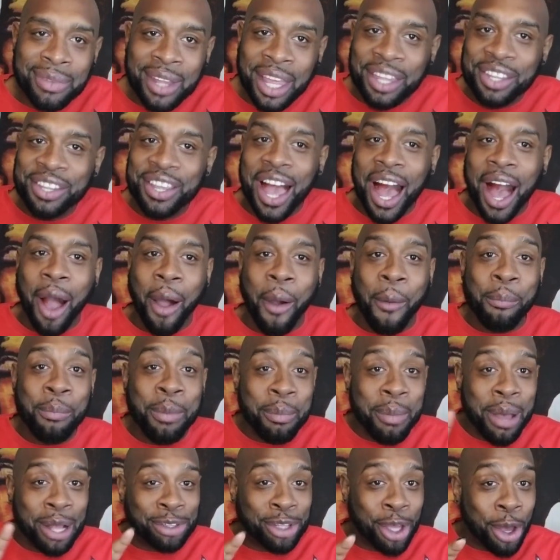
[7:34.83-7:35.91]
y'all,
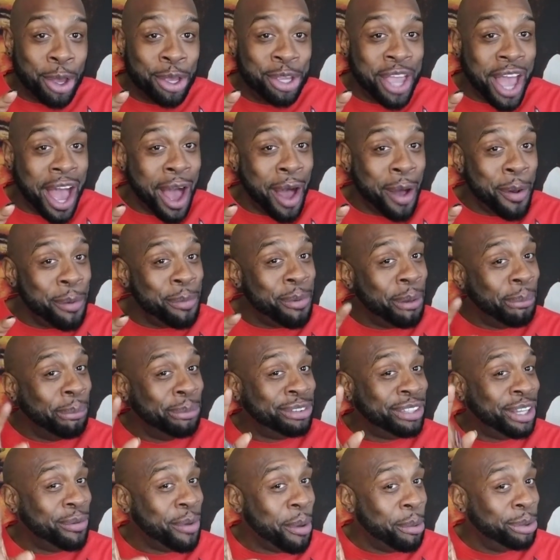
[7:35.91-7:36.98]
remember I told y'all, I'm going to
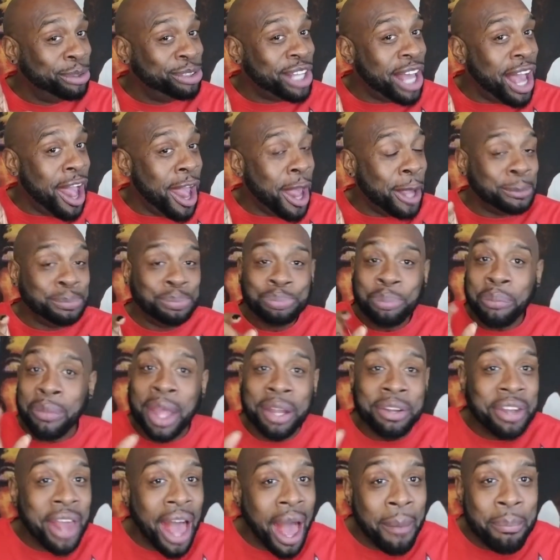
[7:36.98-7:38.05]
tell you one more time.
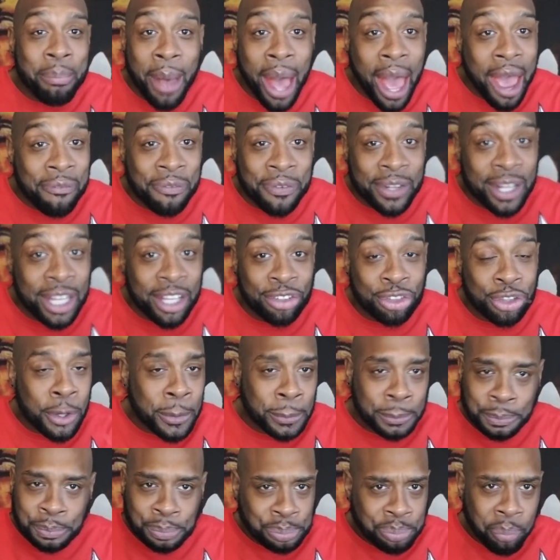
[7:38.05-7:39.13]
Not by Felicia.
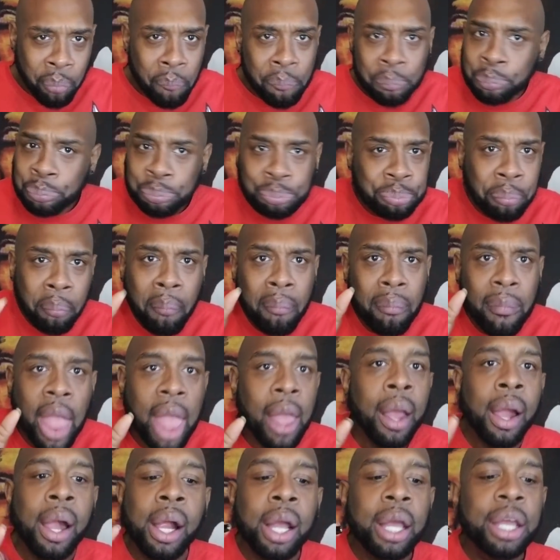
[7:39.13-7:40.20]

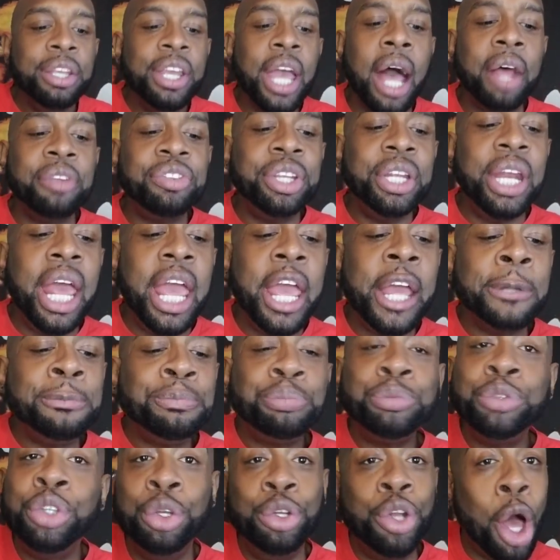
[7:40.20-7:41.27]
Y'all see that?
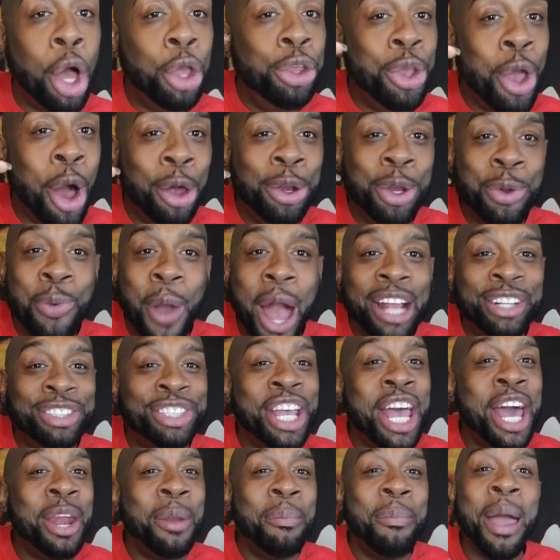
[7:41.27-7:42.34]
You know you're on the right
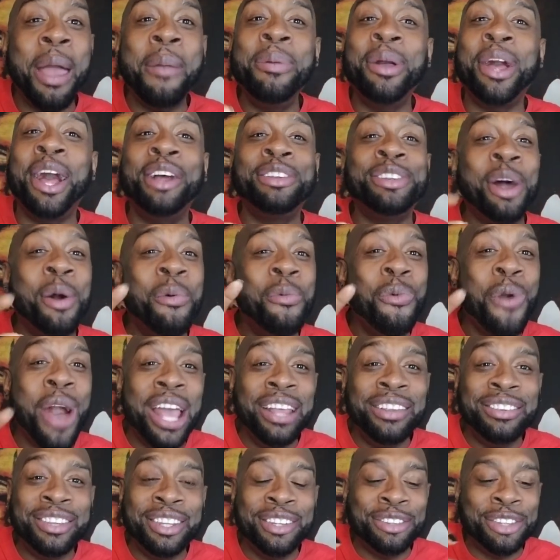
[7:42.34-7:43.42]
channel, baby, because I'm
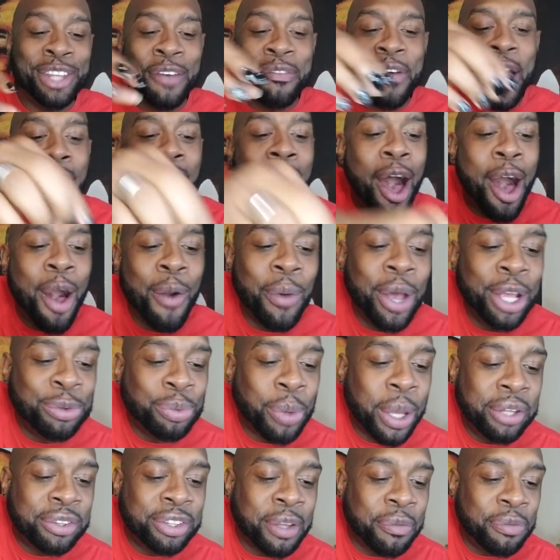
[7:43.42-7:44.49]
wasting stuff. I always
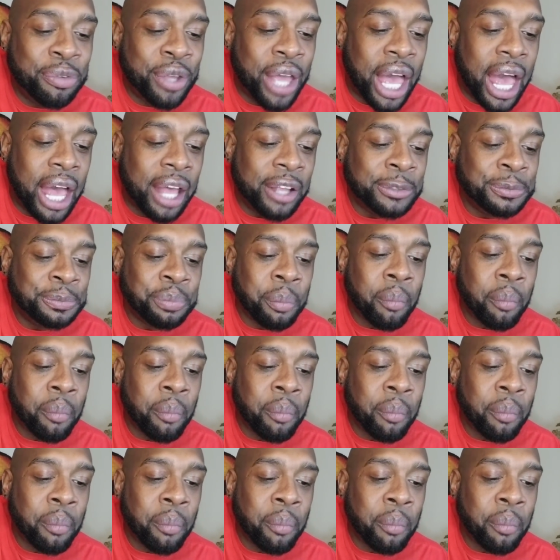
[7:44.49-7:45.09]
waste stuff, you guys.